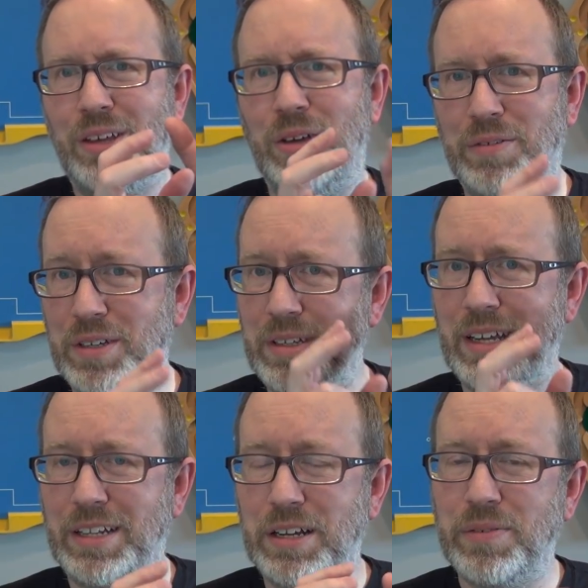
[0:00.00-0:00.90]
you have to
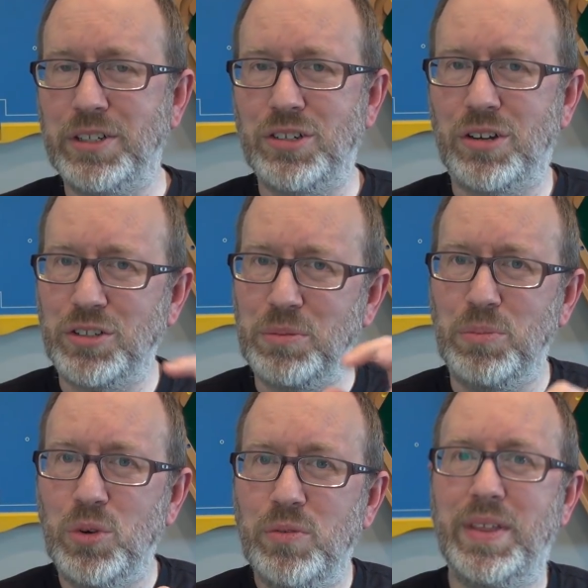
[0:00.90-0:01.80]
get a different shuttle to
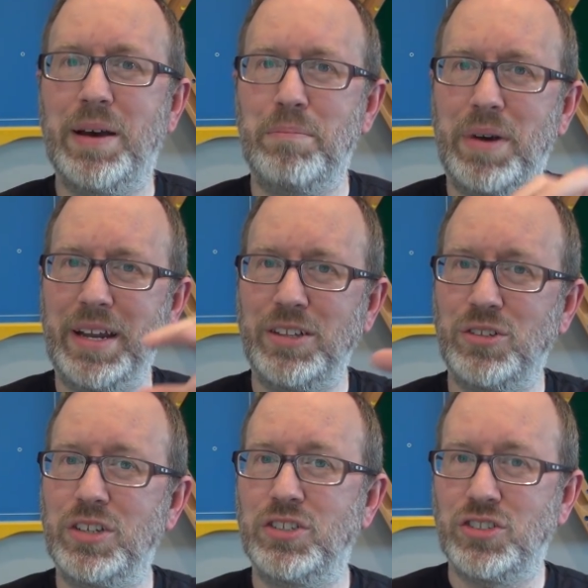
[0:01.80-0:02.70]
move that money
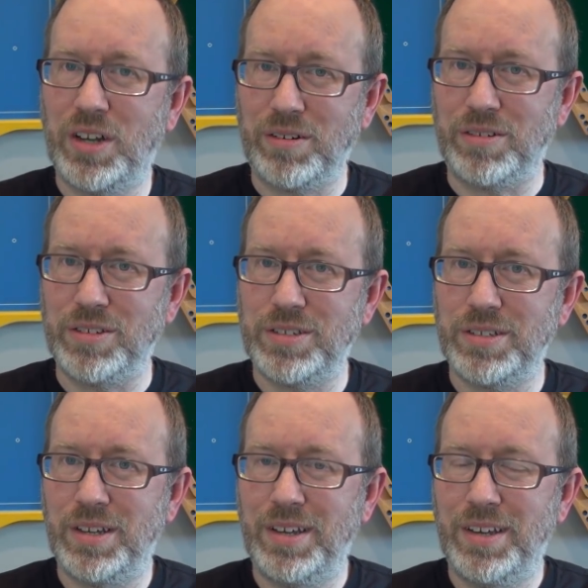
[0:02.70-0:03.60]
to the shuttles.